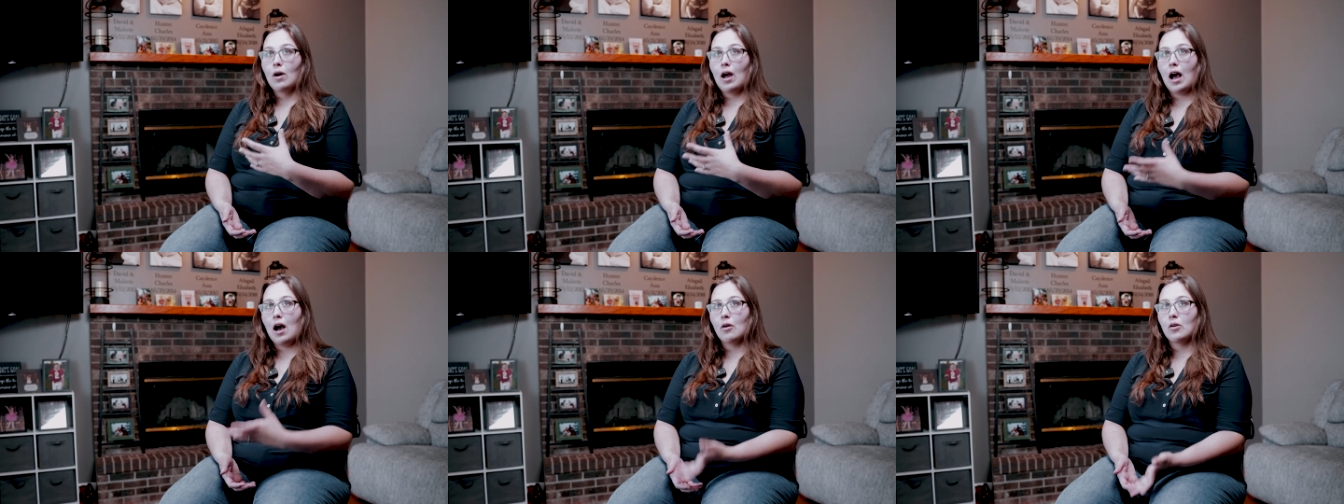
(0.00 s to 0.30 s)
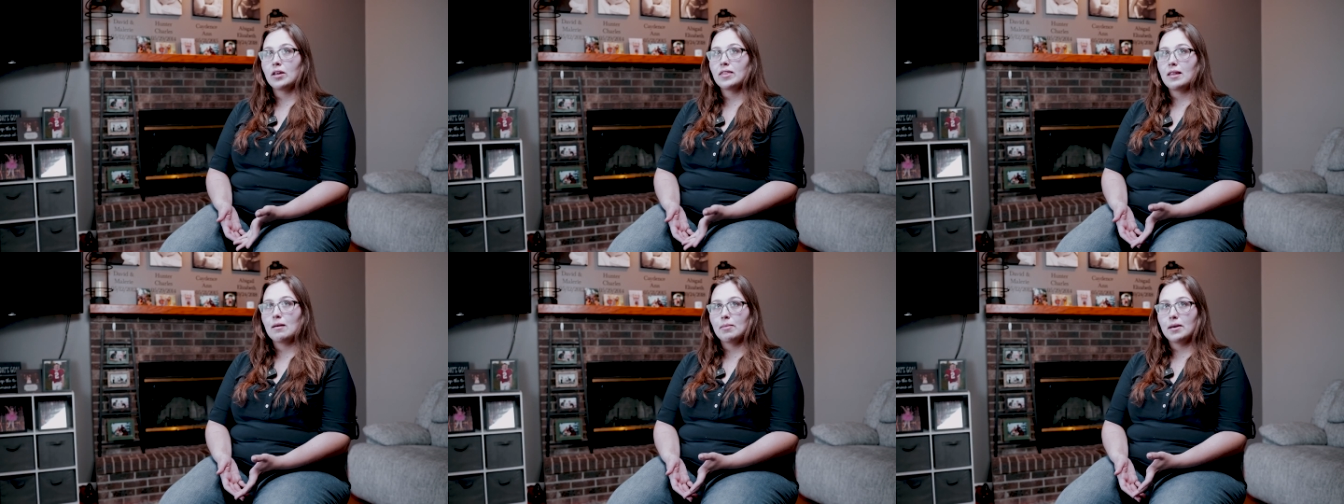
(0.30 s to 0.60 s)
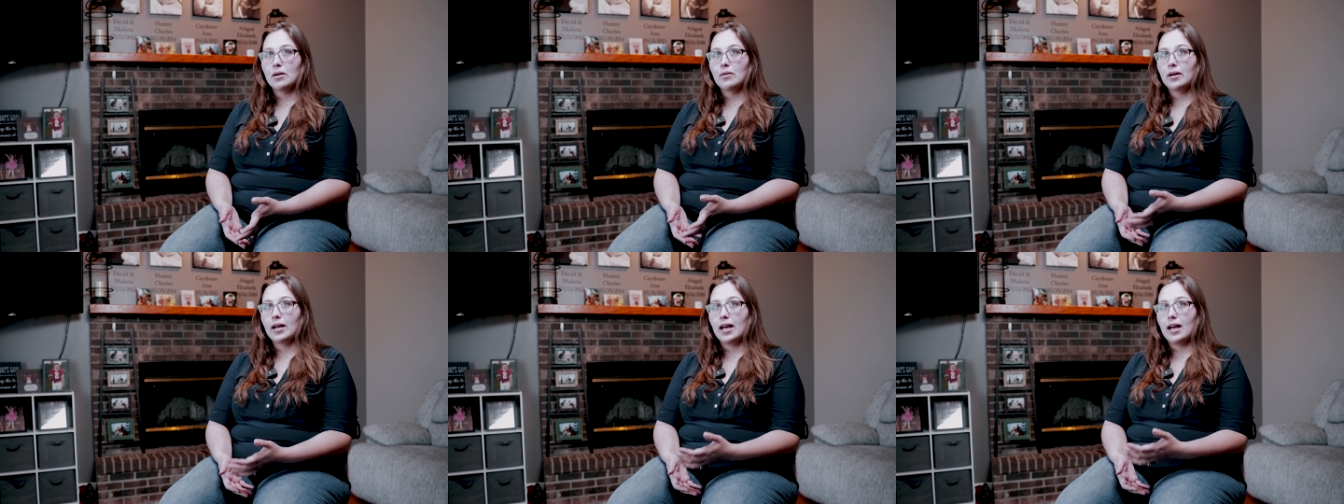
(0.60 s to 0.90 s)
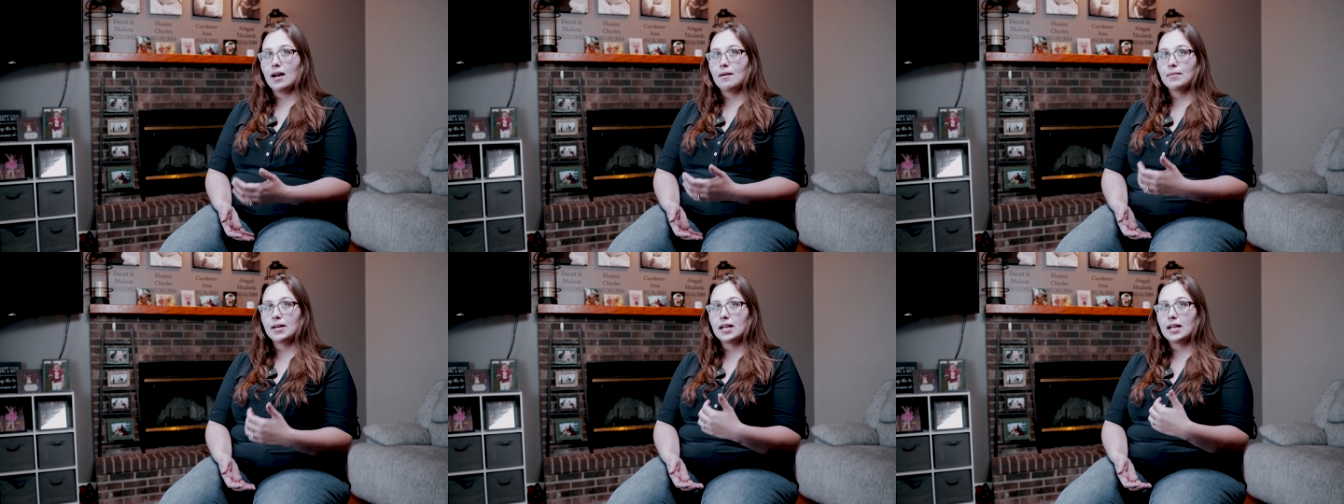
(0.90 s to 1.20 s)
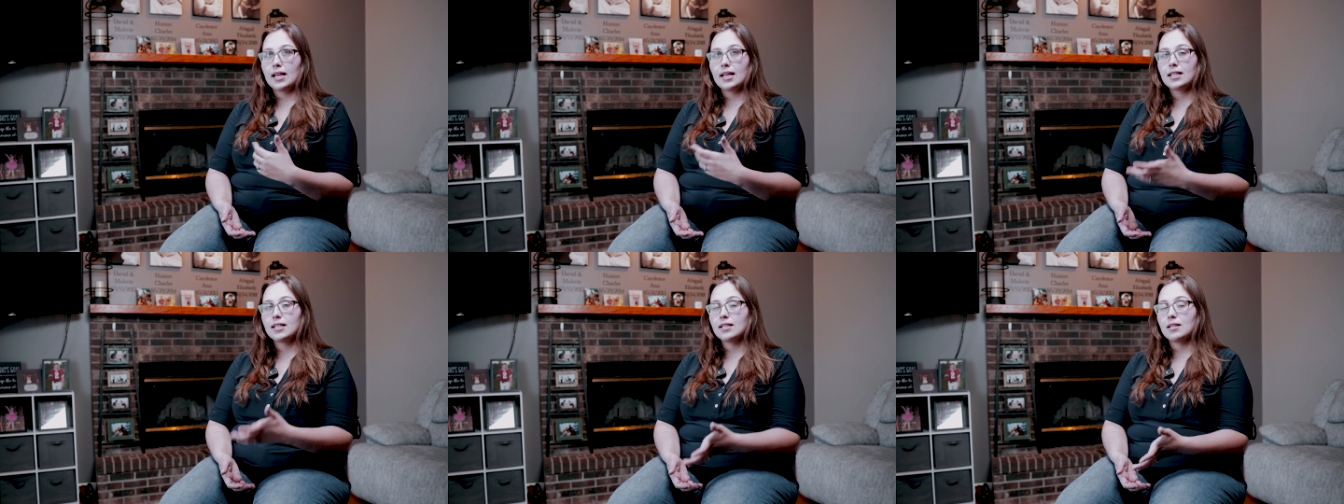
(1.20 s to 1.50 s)
How could they be okay? I'm going
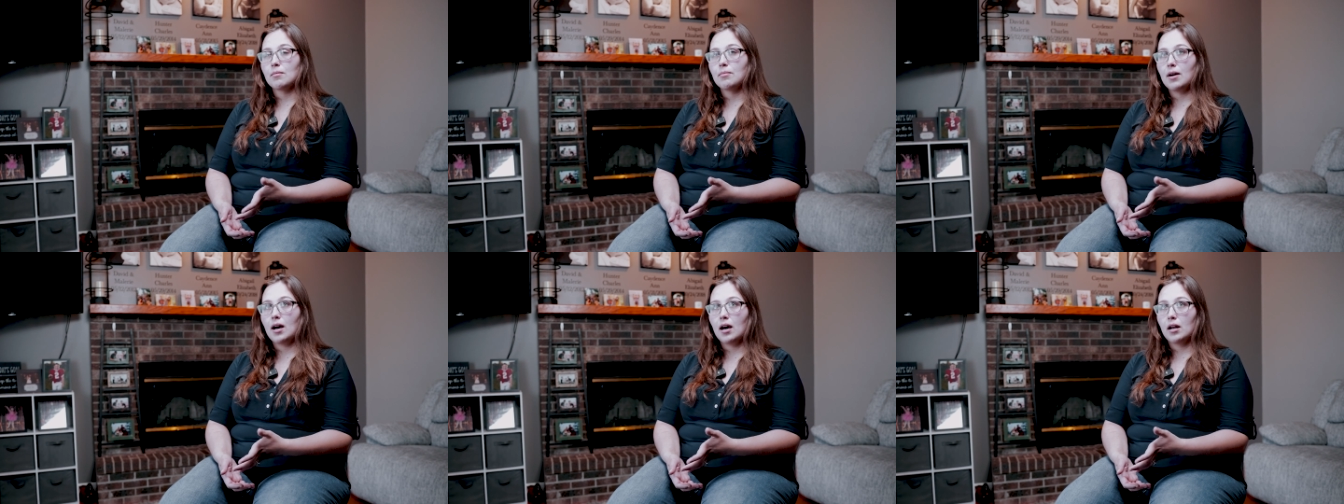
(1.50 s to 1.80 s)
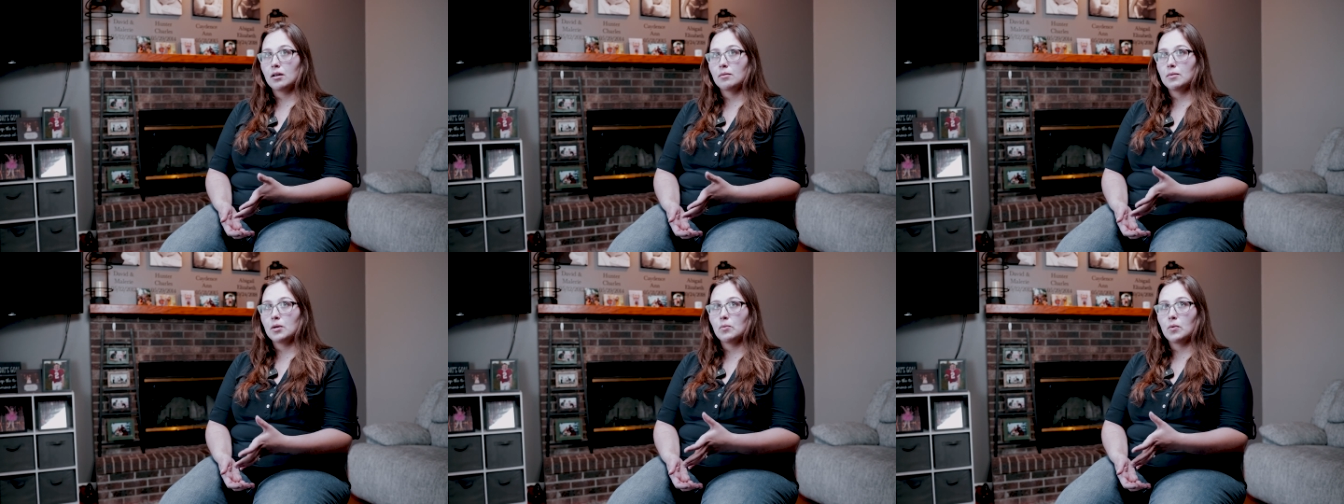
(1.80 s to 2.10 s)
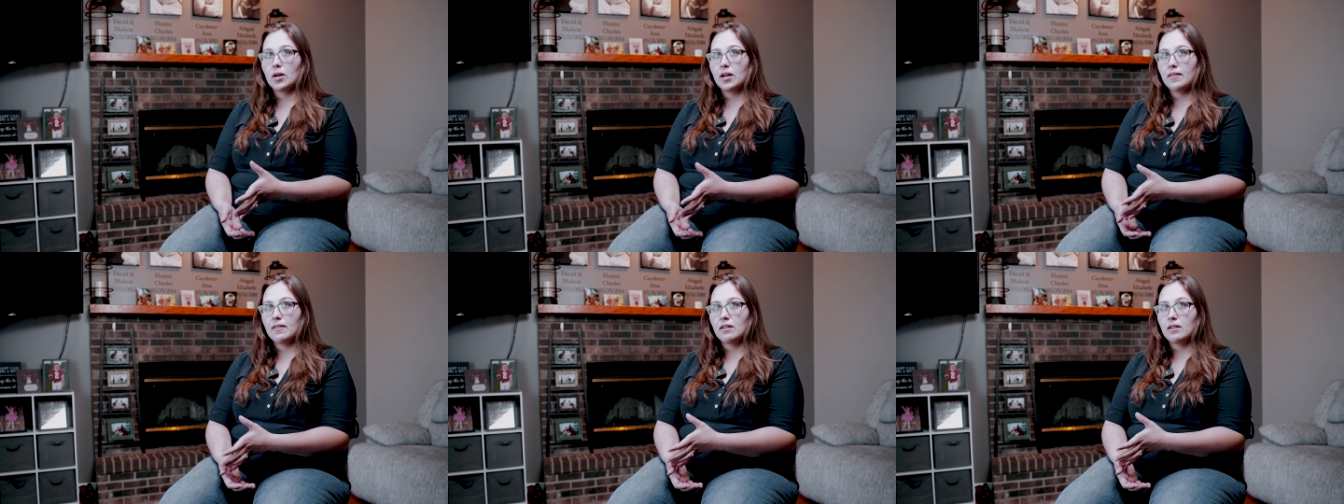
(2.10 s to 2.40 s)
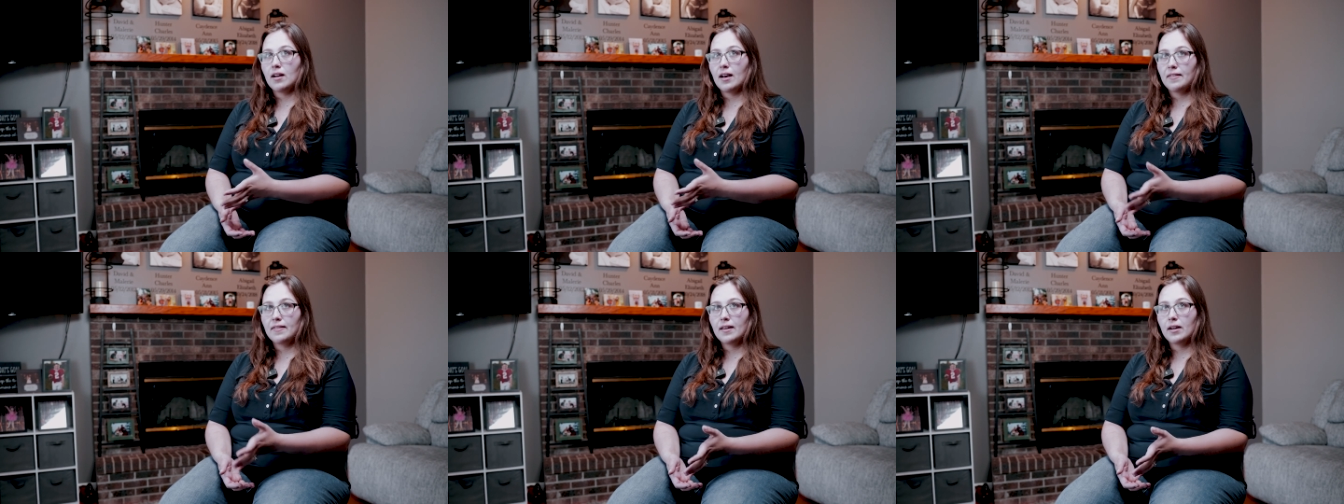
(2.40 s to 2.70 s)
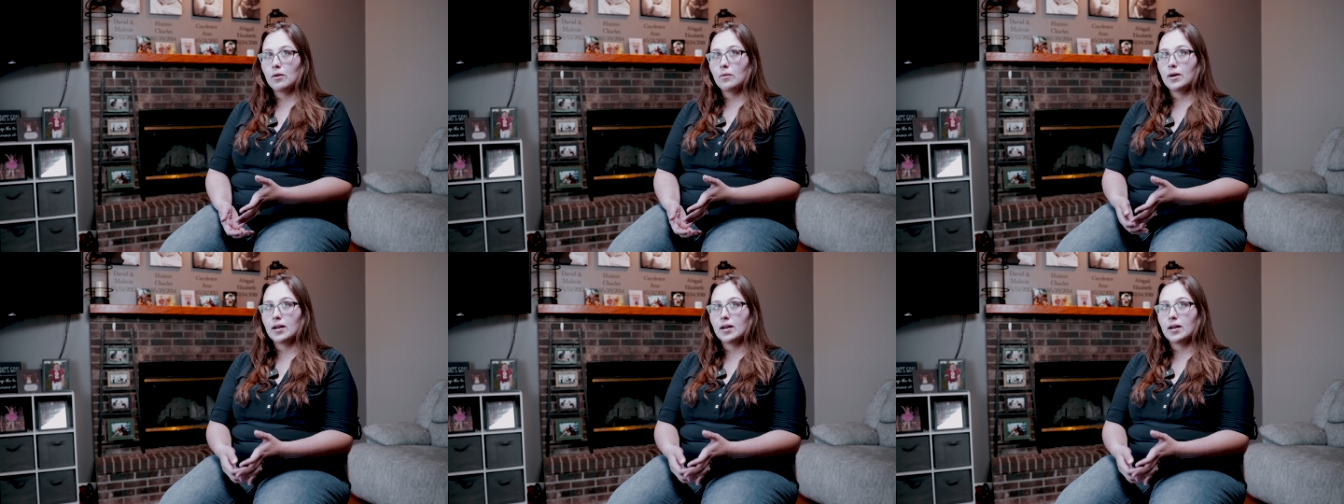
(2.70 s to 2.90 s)
to get to the bottom, and what if they're not there?